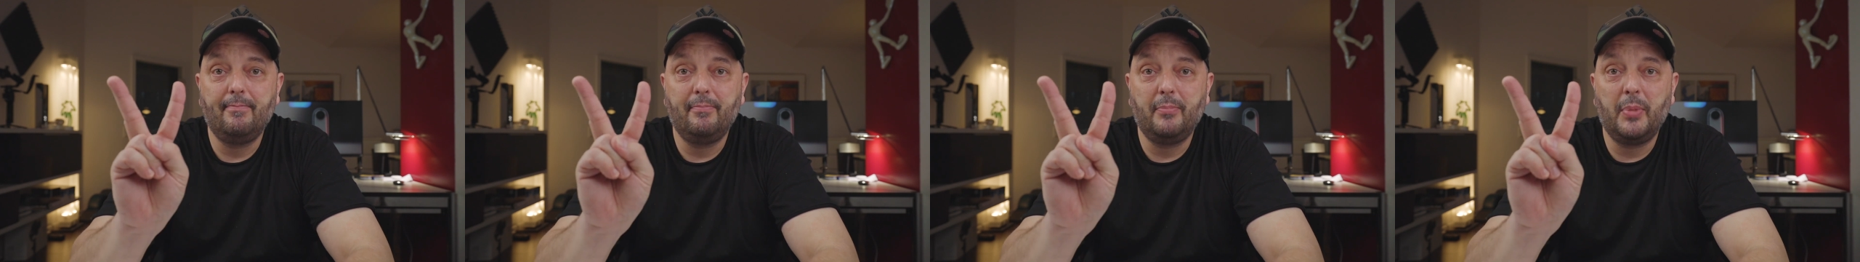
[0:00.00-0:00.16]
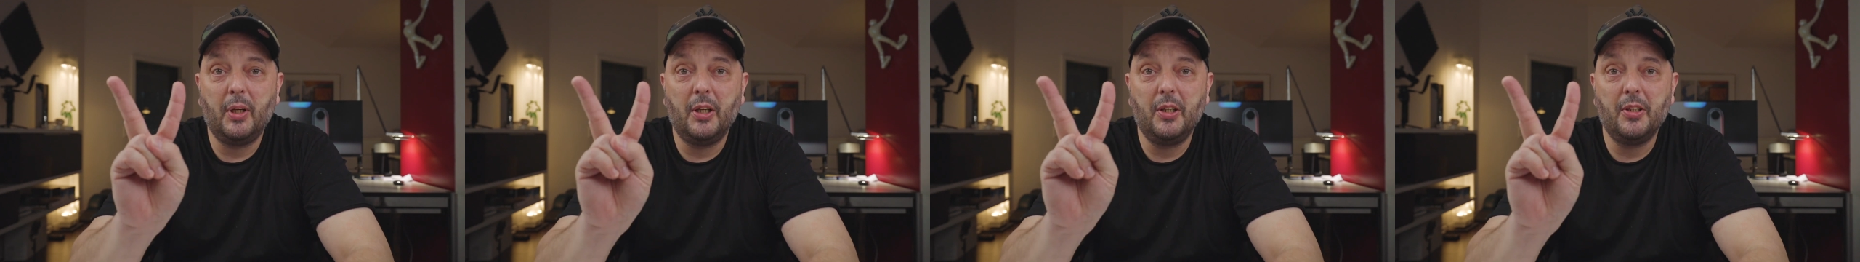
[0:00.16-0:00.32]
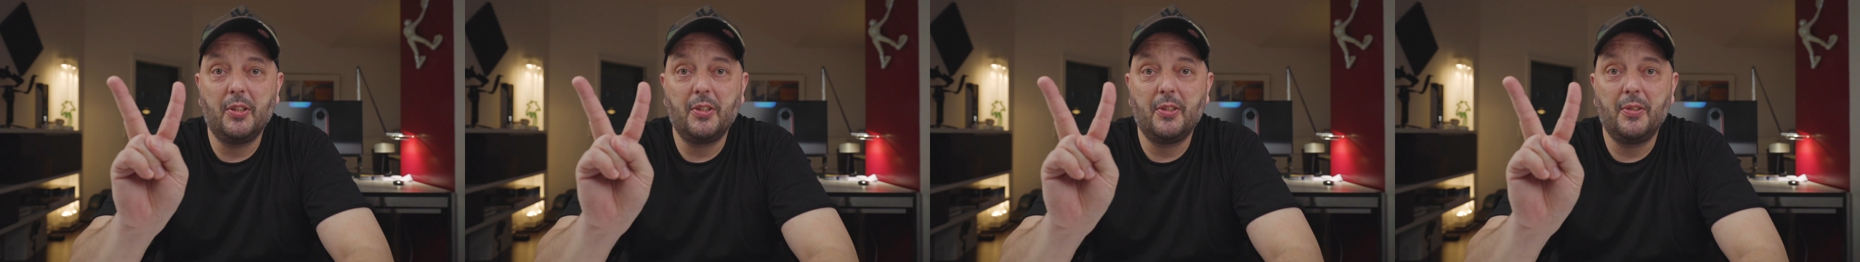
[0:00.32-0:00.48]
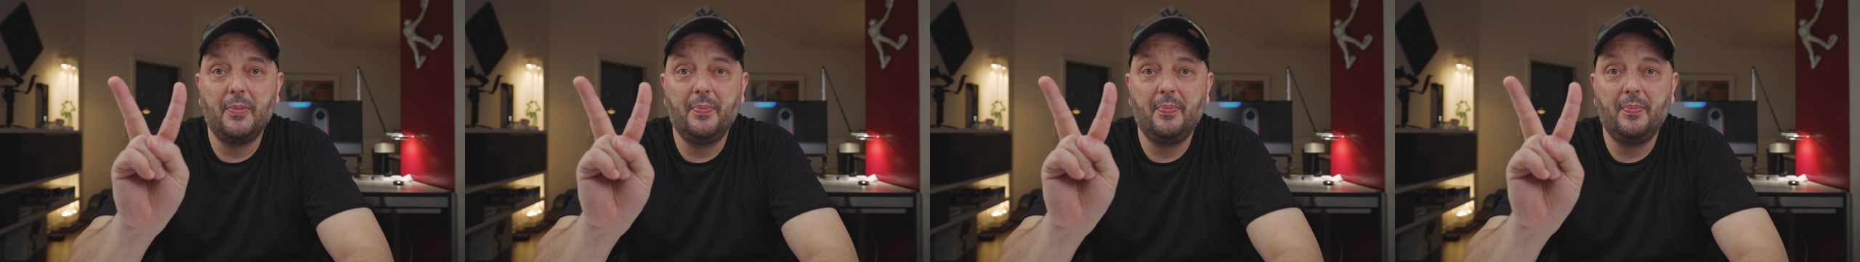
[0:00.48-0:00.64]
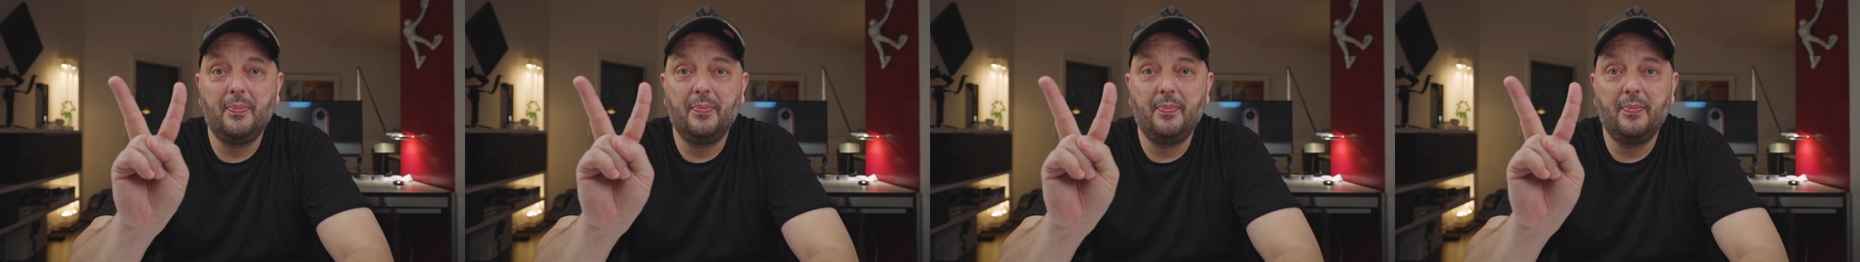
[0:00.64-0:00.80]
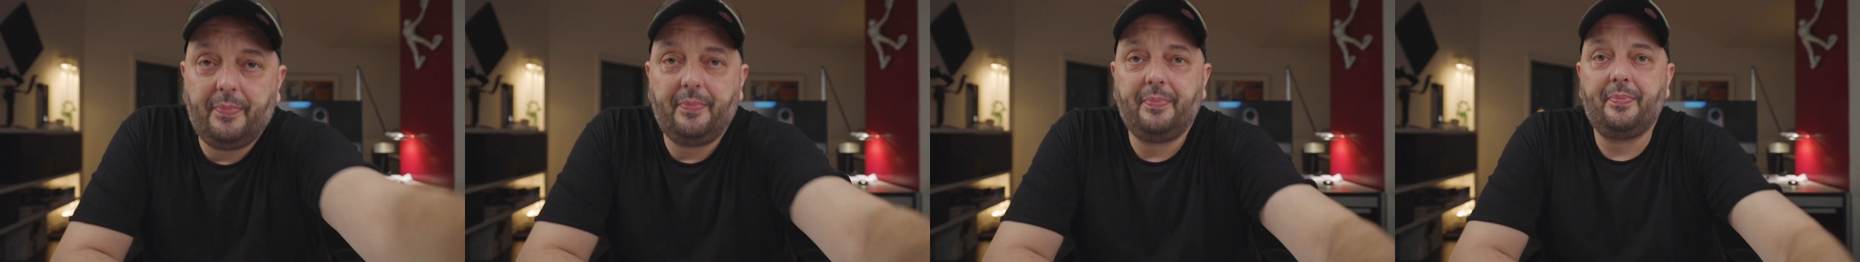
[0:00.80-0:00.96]
Peace.
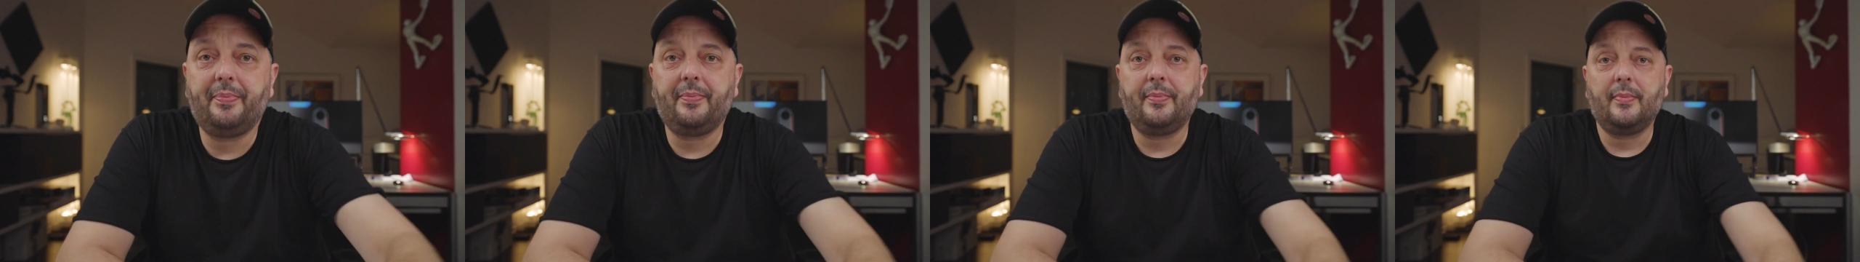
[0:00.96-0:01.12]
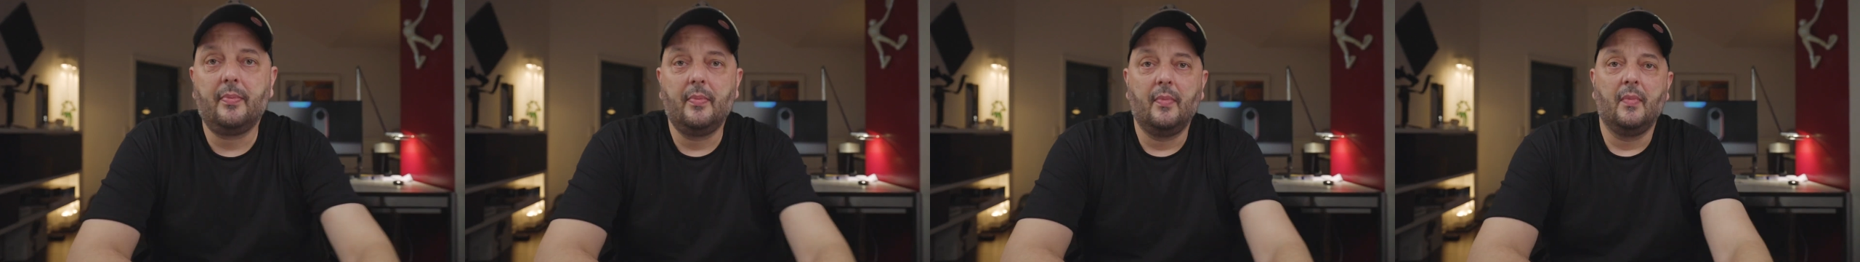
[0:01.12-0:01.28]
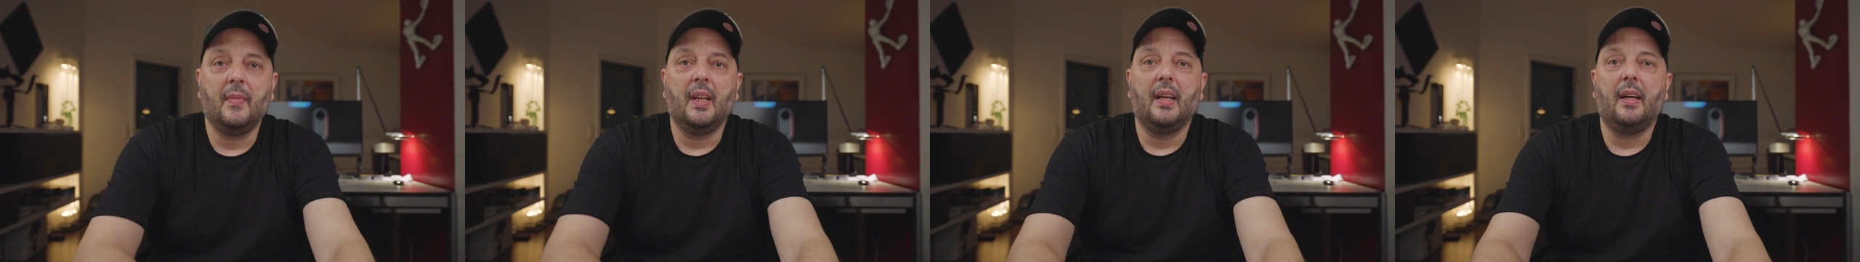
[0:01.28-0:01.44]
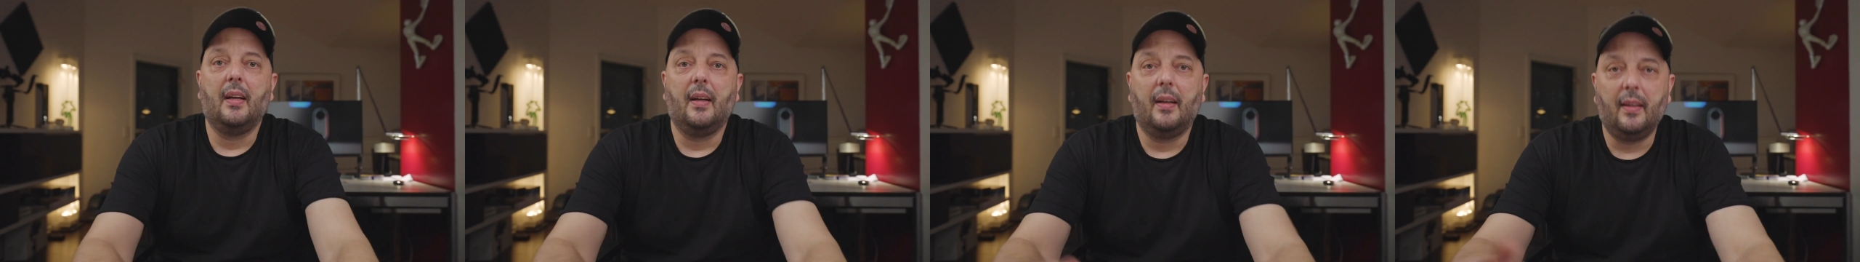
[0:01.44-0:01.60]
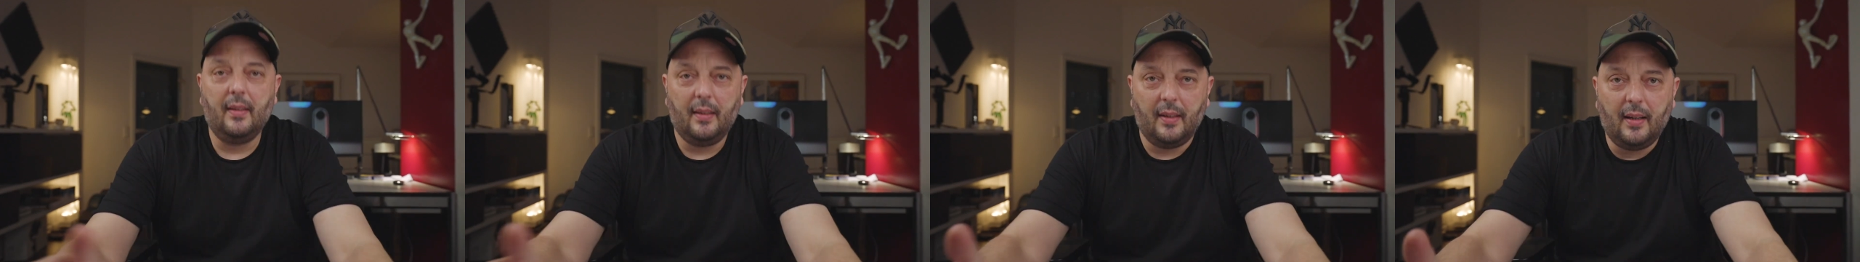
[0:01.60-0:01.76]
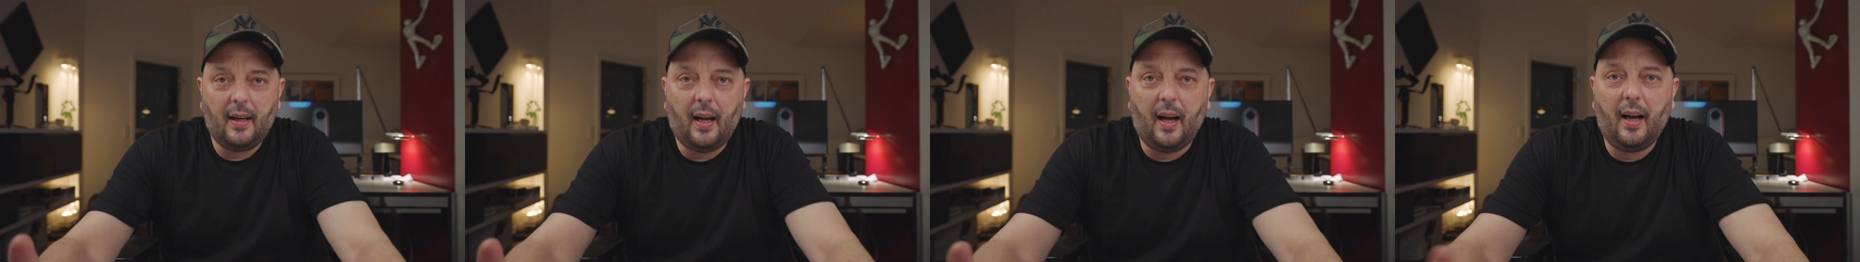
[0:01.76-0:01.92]

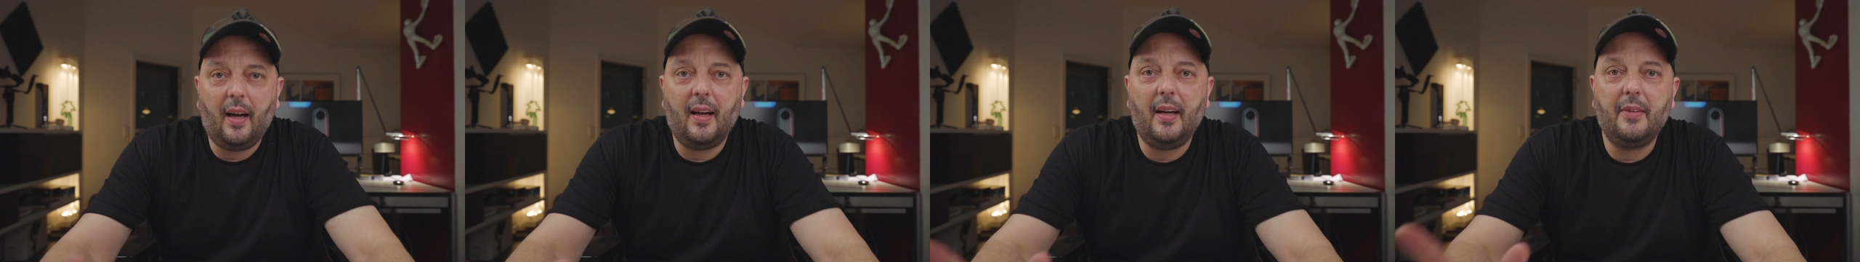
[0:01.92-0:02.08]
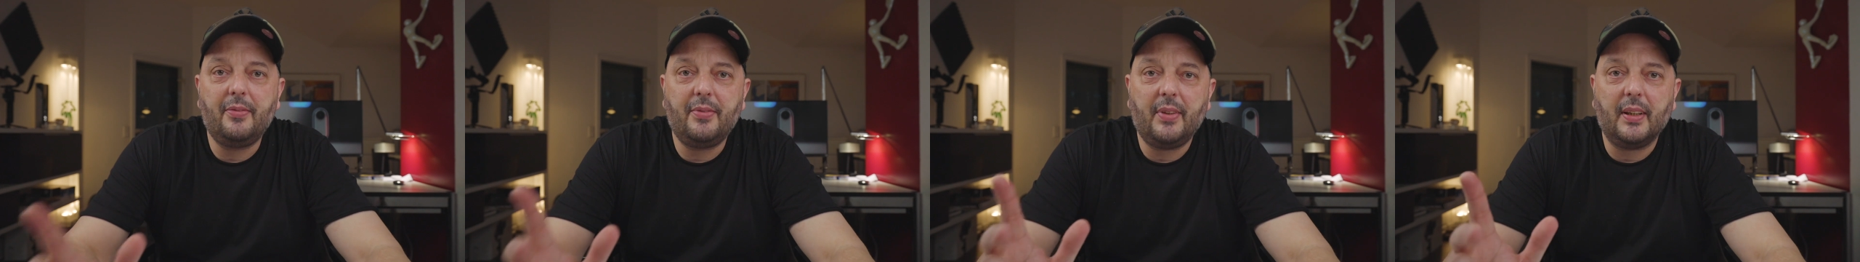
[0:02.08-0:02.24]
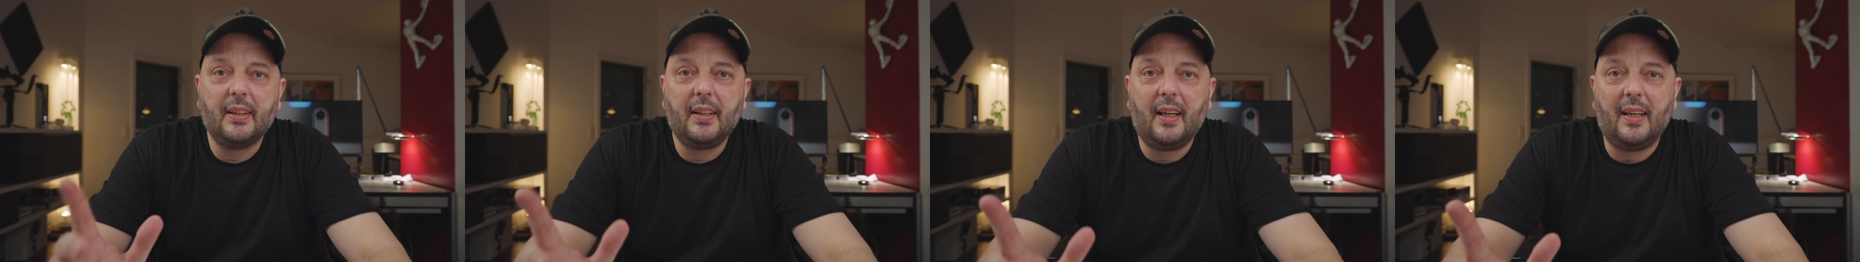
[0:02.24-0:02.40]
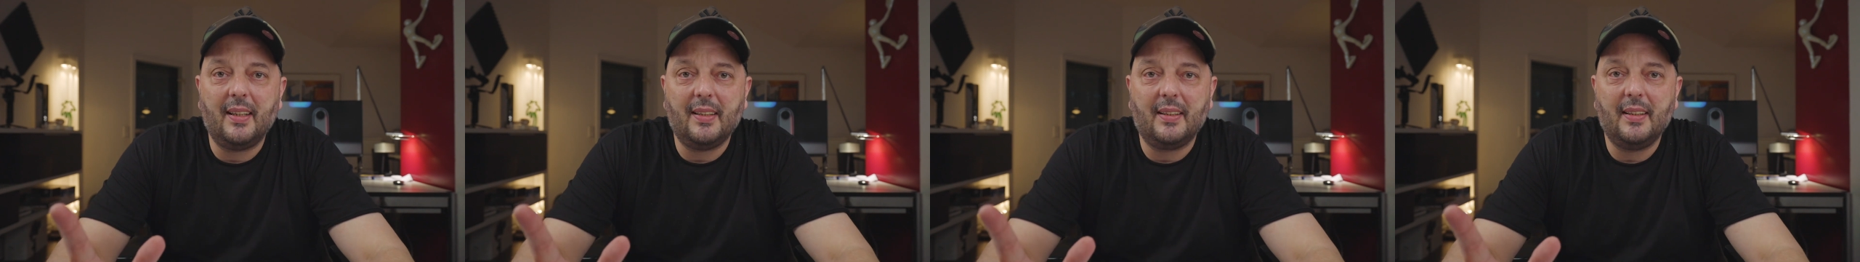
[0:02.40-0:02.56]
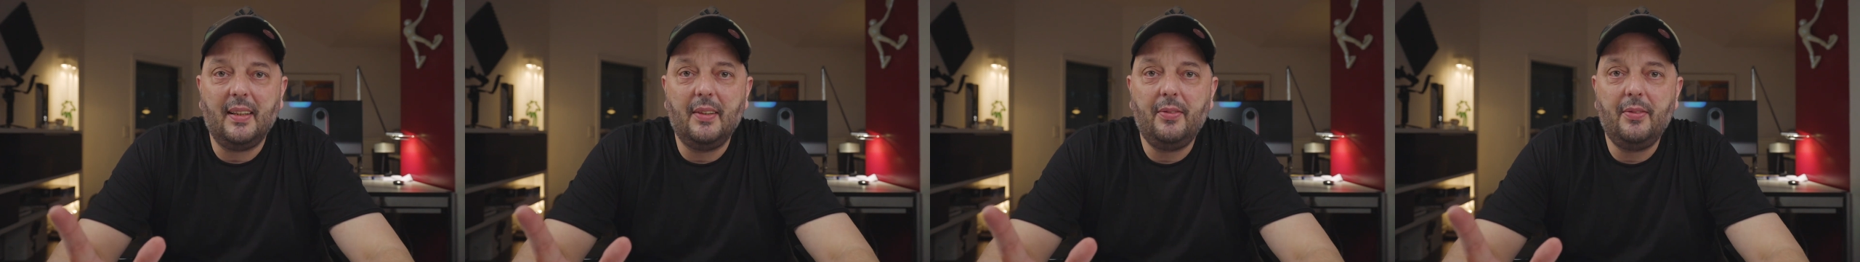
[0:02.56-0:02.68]
I forgot,